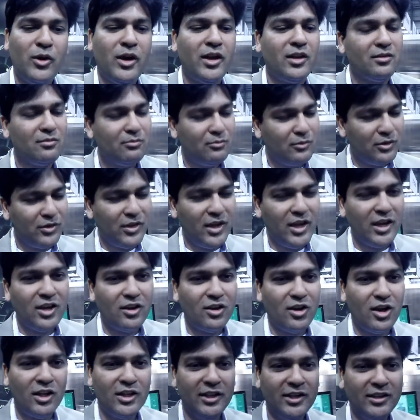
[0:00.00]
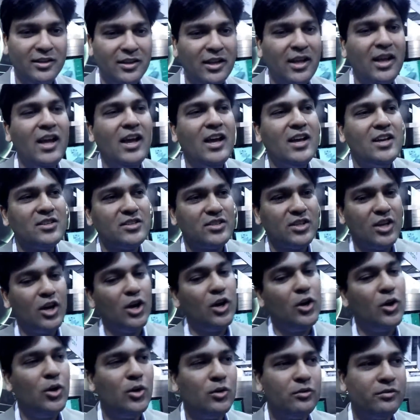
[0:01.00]
Great. Thank you, Colleen.
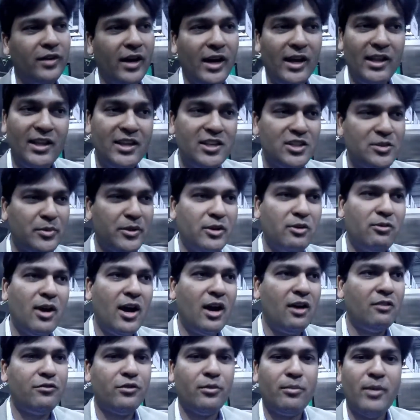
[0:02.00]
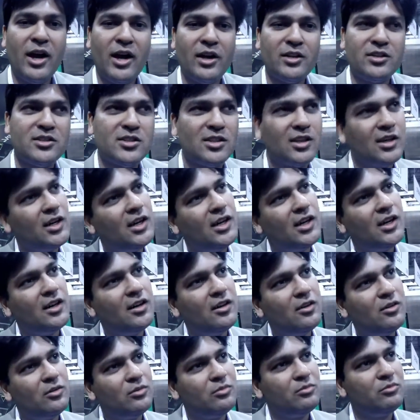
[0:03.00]
So violin's been around for about
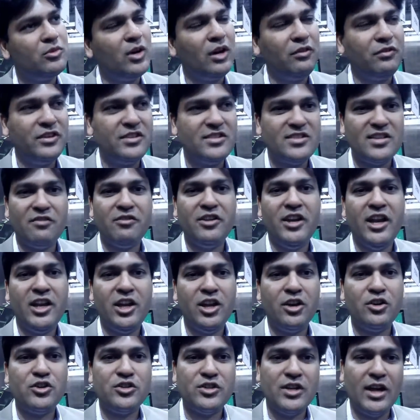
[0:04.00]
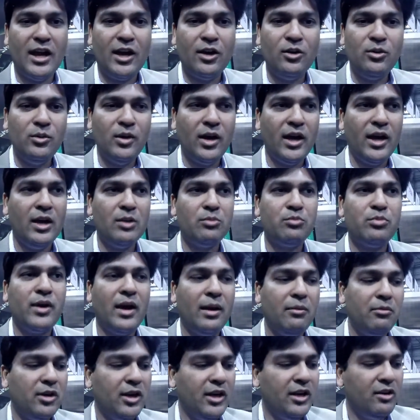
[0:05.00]
roughly 78 years now, and
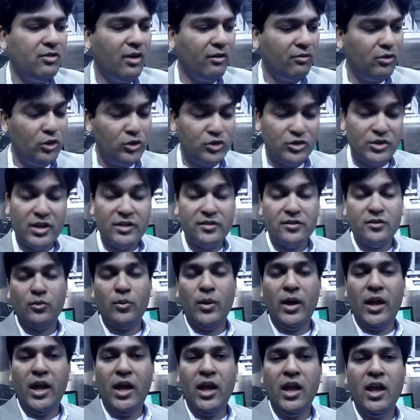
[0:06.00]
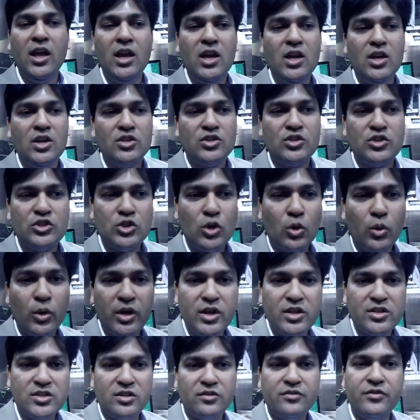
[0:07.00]
primarily revolutionized the way
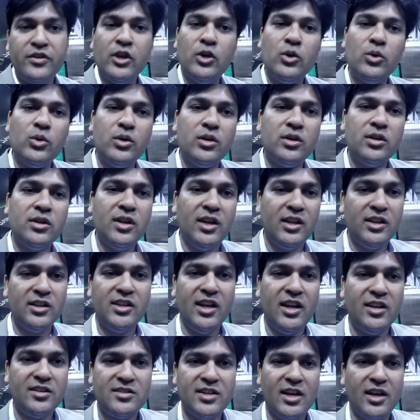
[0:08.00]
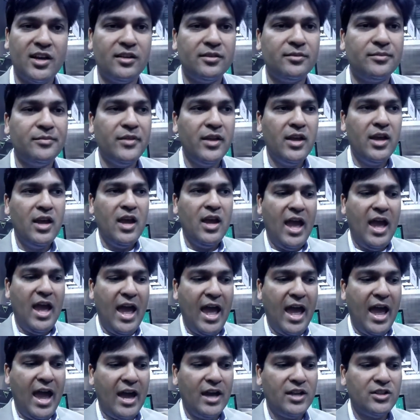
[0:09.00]
storage is viewed in the data center.
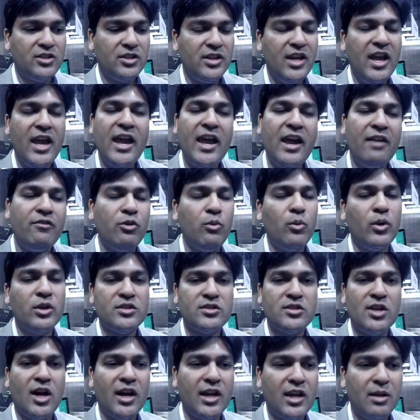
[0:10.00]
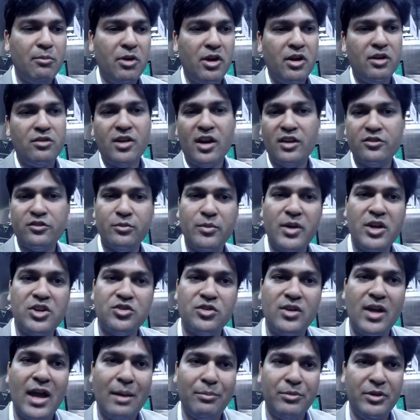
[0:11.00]
And today everyone's talking about a
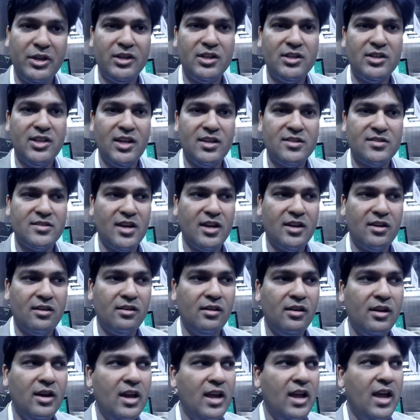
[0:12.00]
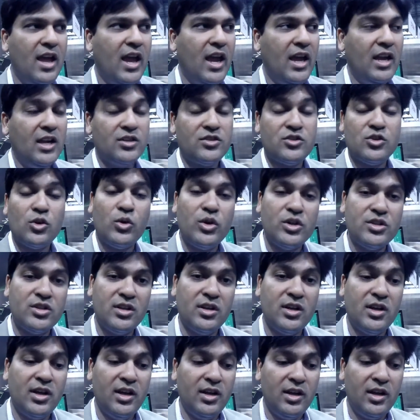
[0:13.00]
transformation happening in the data center. In the storage
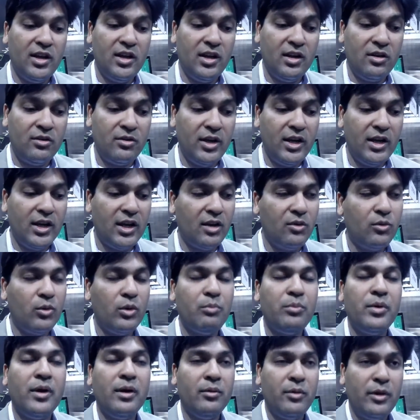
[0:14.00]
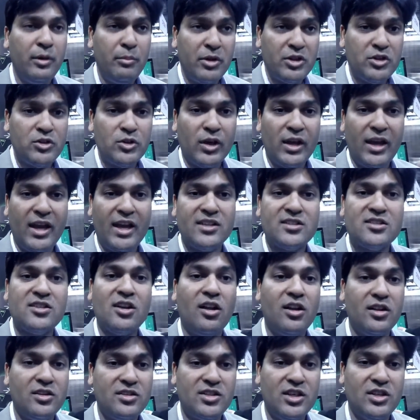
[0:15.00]
in arena, we're pretty much looking at
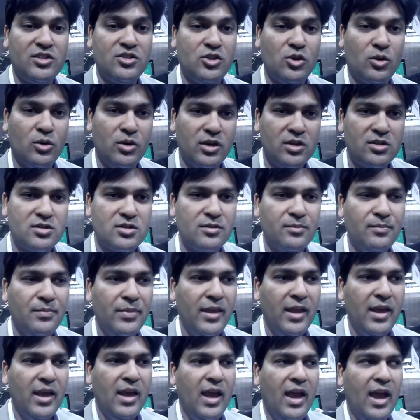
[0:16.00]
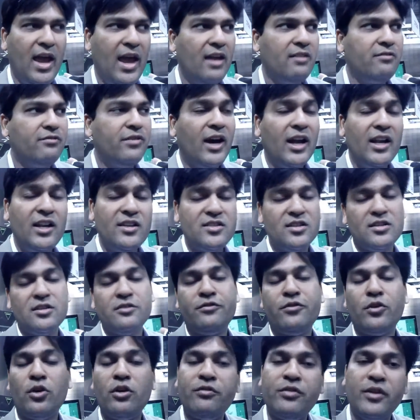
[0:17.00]
solid state storage. And Violin's at
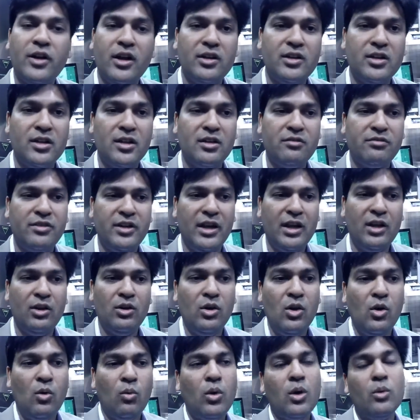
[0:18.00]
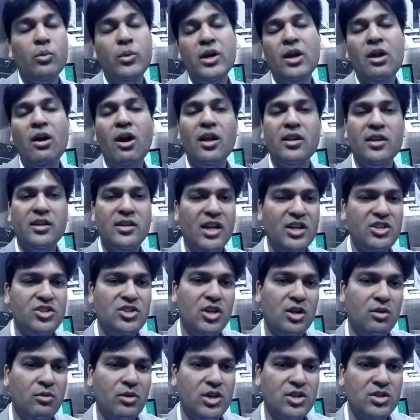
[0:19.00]
the forefront of delivering what we call the
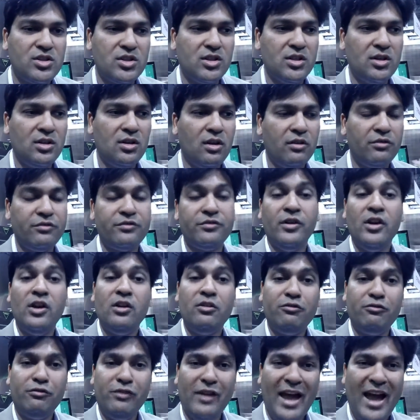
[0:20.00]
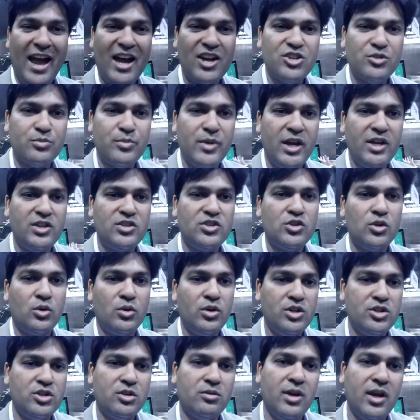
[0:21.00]
next generation of flash-based
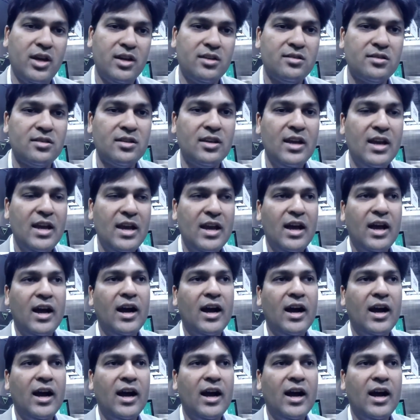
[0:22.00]
storage arrays.